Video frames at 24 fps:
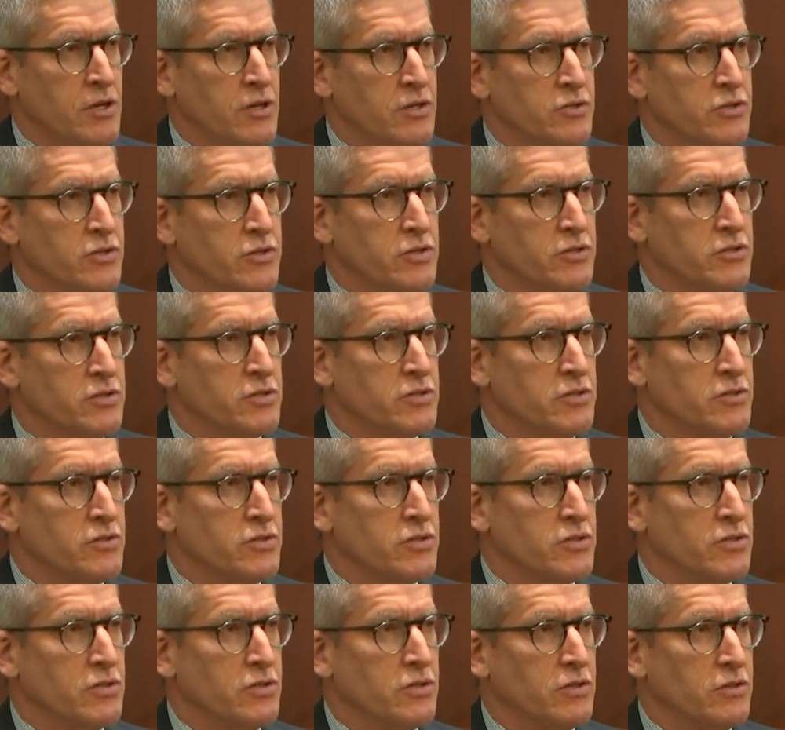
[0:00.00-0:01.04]
So this
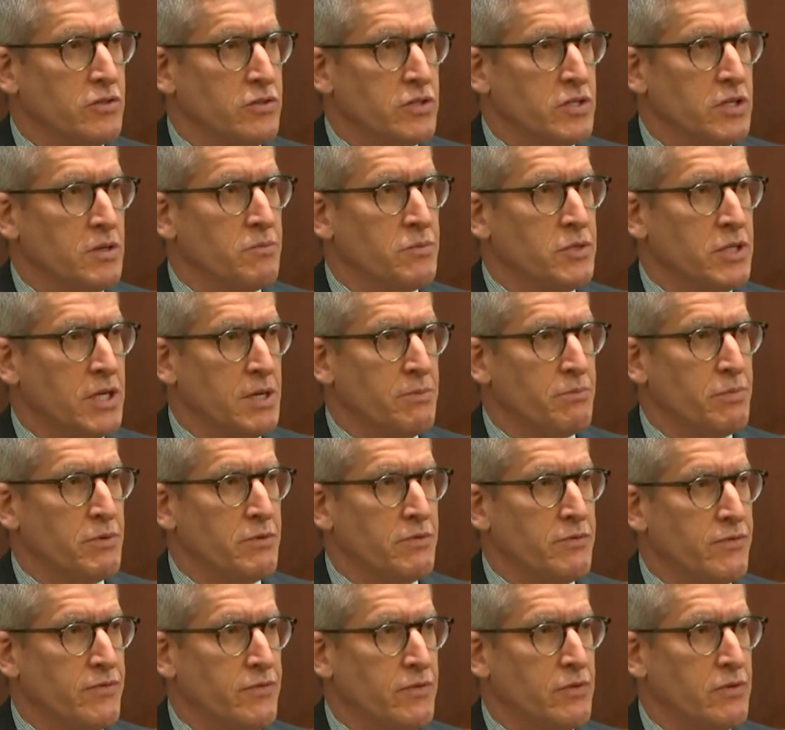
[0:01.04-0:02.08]
is some type
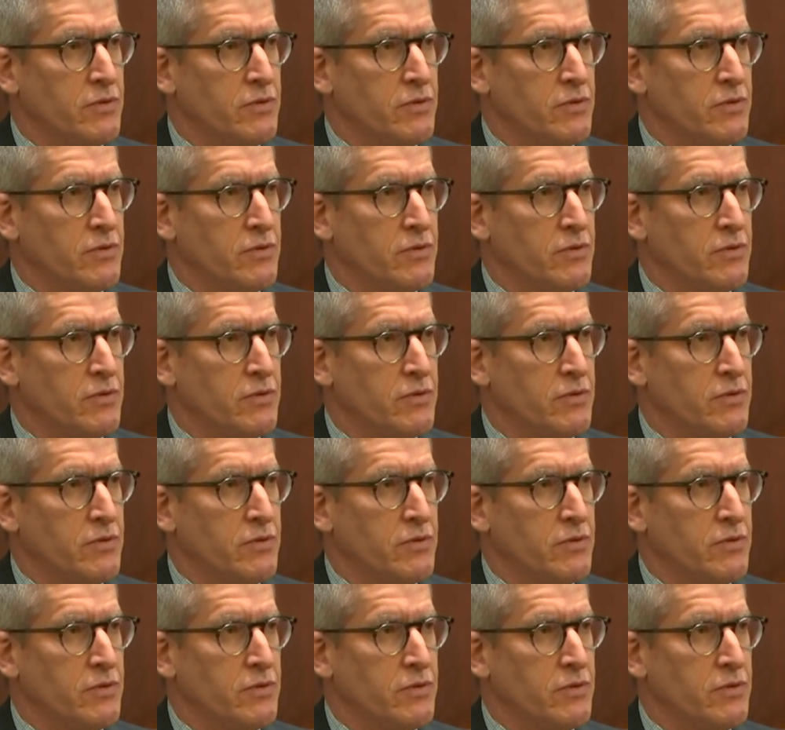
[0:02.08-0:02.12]
of